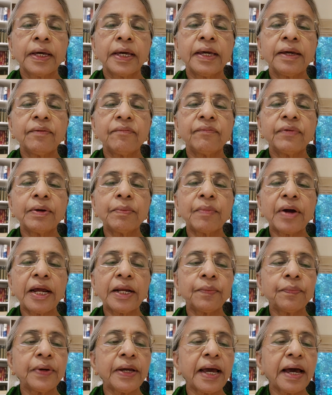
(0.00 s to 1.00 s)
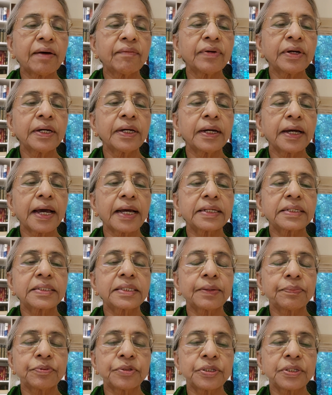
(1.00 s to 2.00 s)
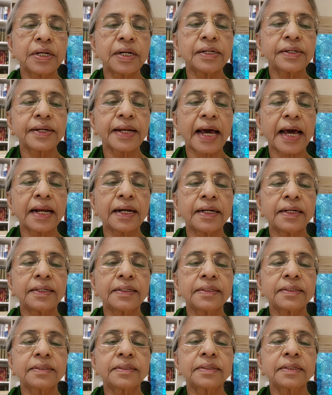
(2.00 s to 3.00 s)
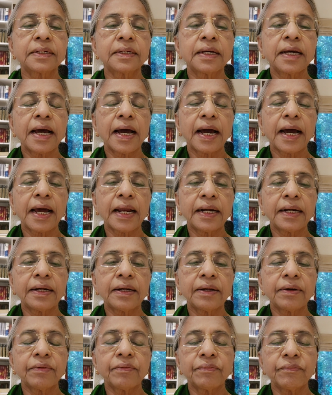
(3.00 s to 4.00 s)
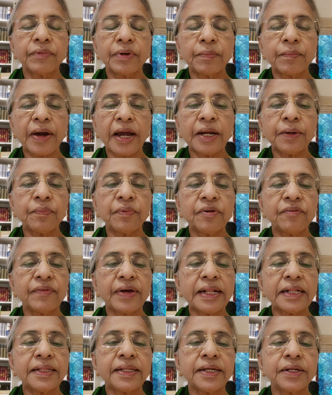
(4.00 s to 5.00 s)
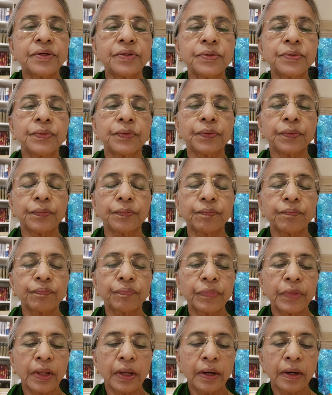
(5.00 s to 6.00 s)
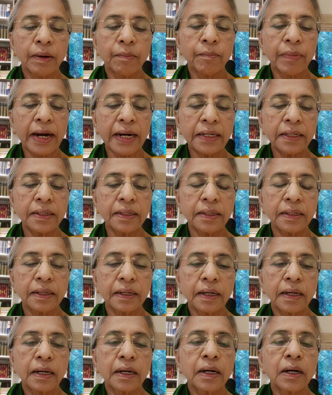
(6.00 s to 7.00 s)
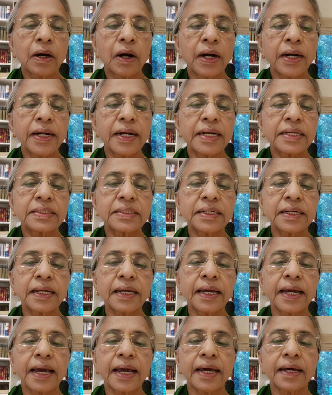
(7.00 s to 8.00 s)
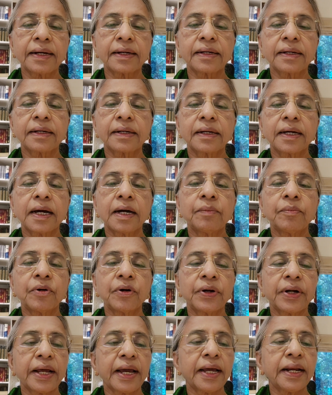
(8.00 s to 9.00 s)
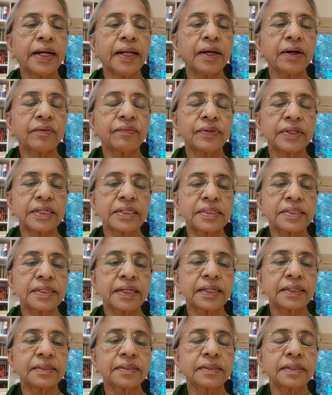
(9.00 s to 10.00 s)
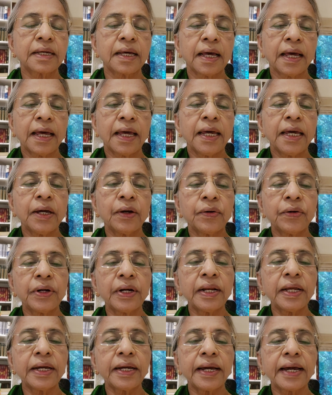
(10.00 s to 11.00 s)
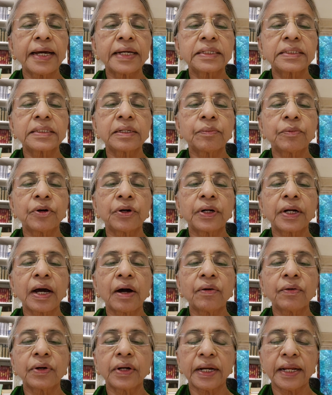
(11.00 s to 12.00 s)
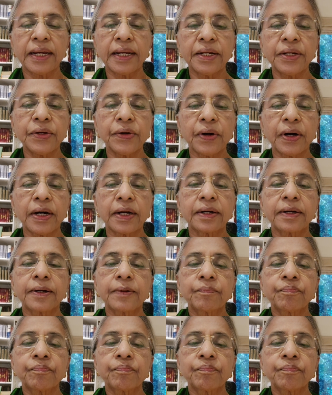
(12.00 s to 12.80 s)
We might be having exceptional talents and we might be wealthy too, but God doesn't care about any of these things. He only cares about how clean you are.